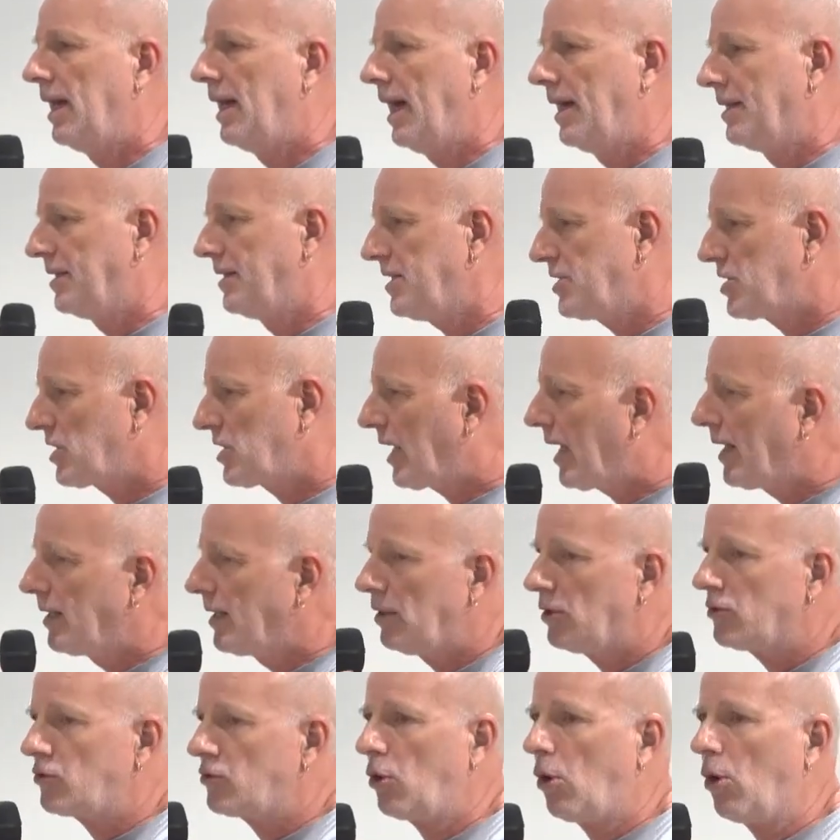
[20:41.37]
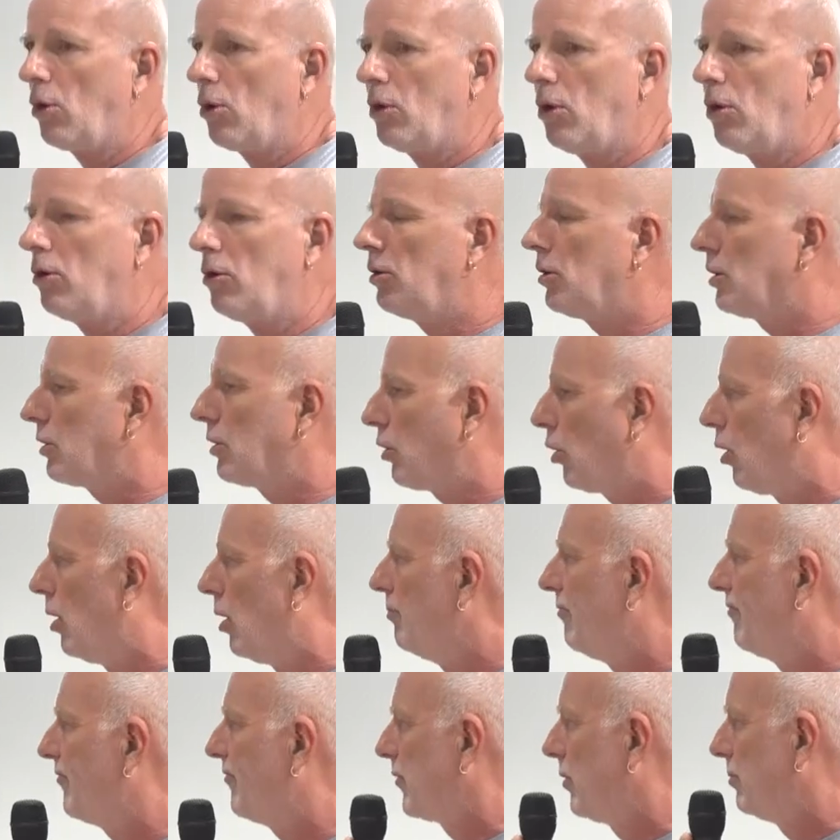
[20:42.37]
And this cannot no longer
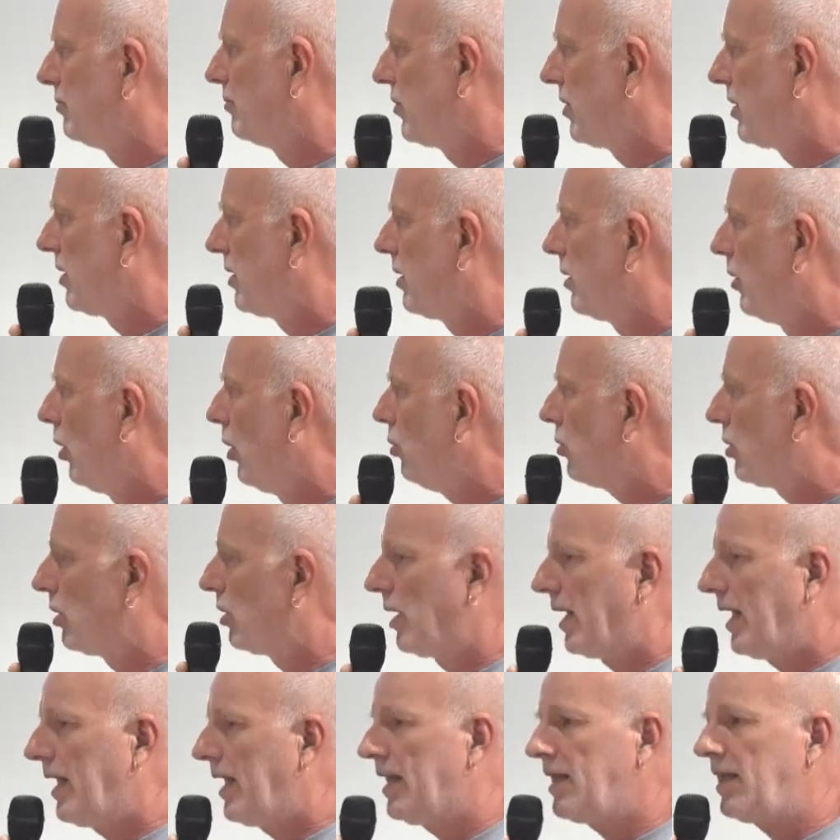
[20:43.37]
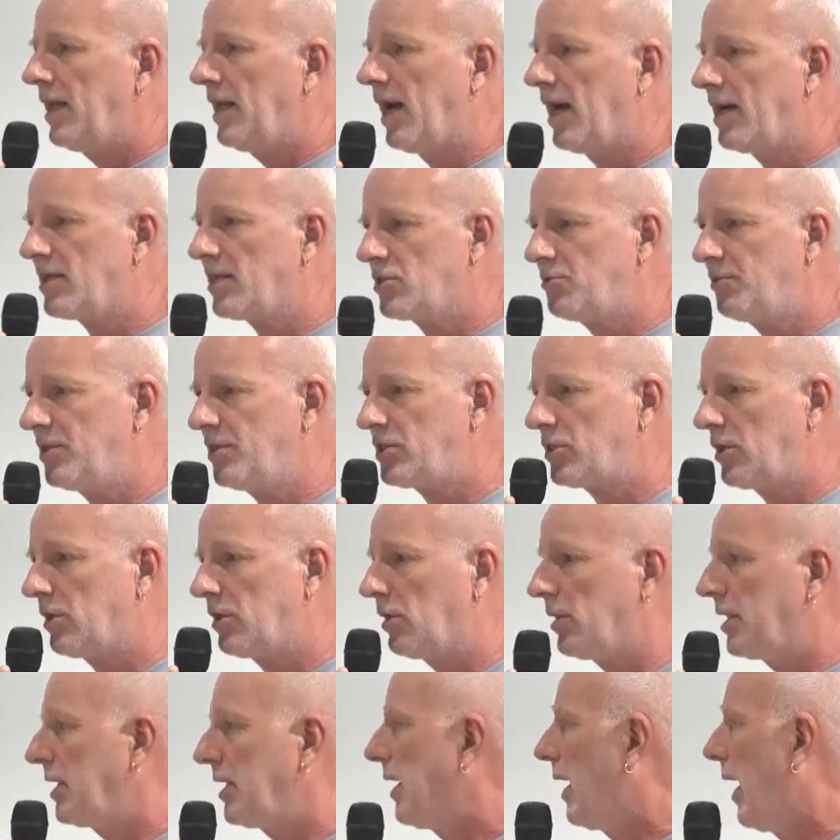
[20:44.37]
come from the local areas, which
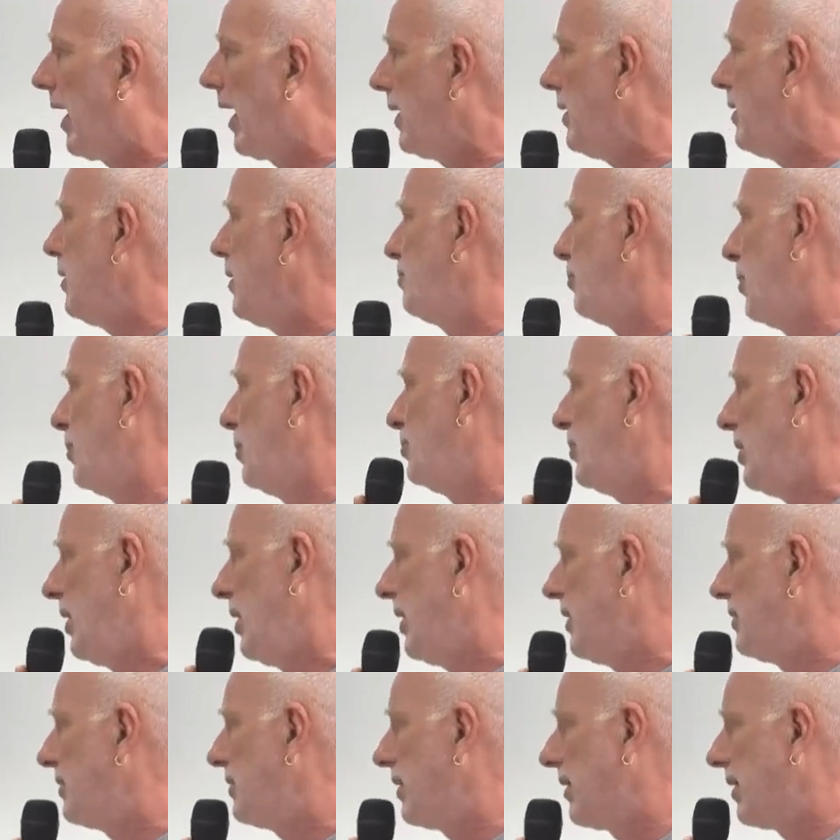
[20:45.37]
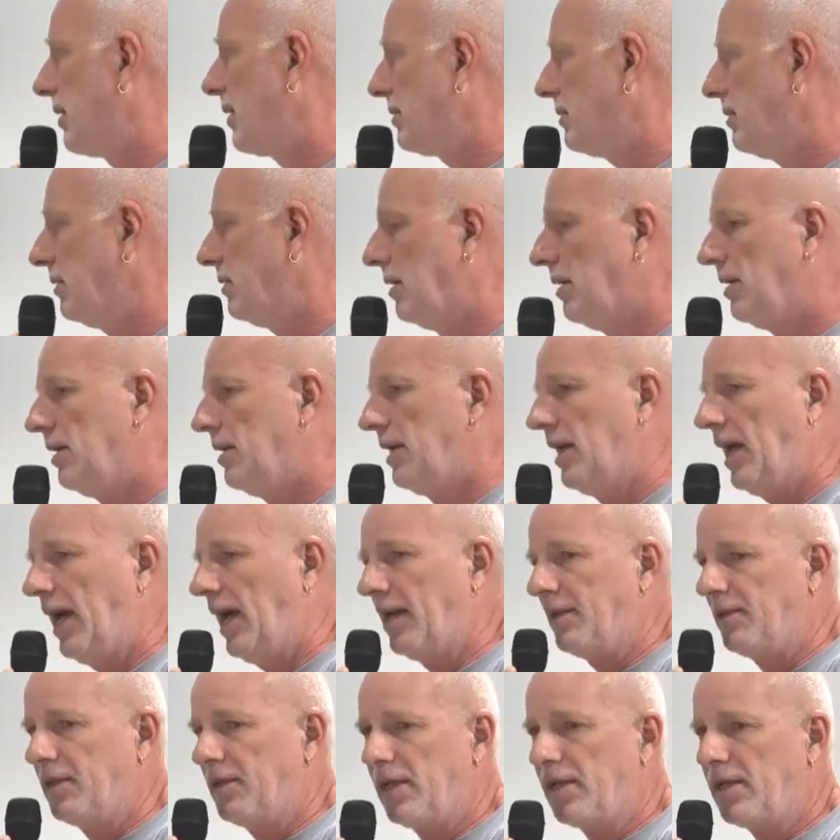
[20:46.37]
are already highly populated,
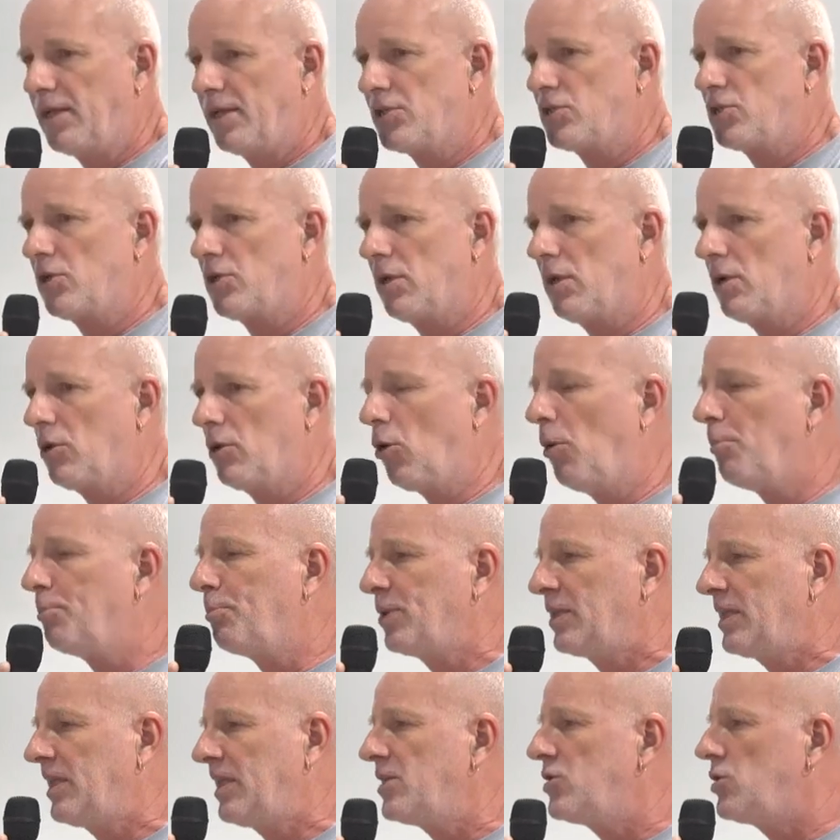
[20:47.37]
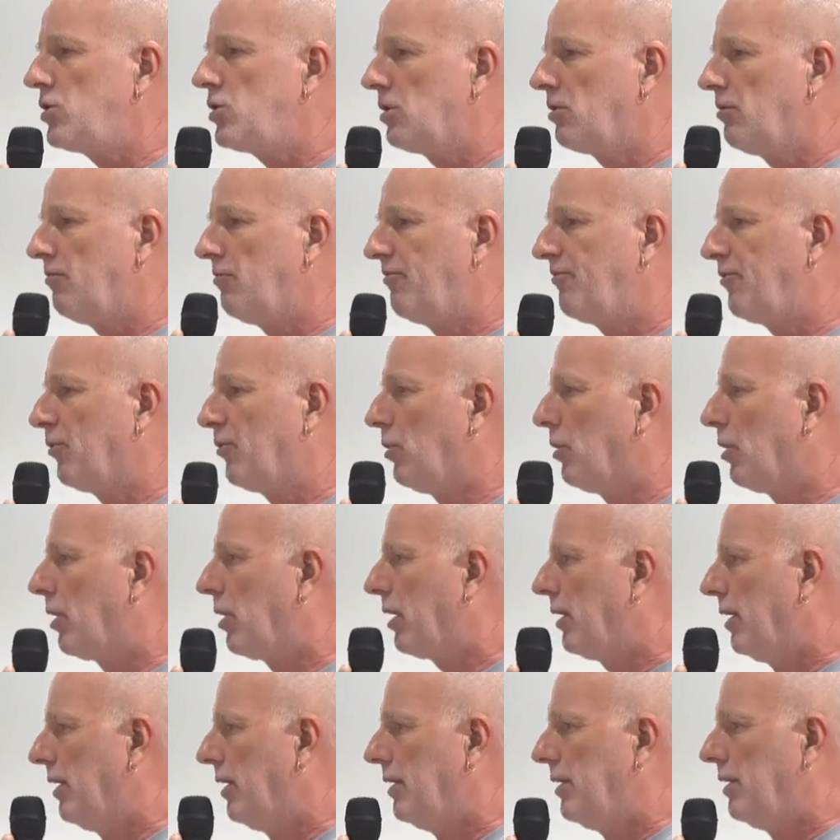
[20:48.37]
and there is a competition
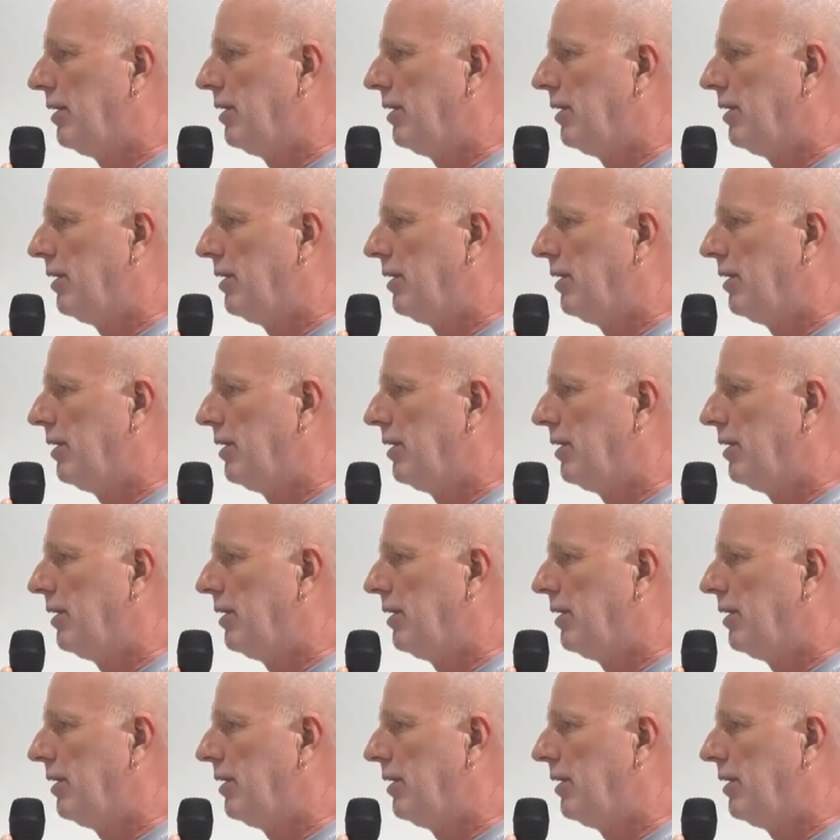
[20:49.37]
for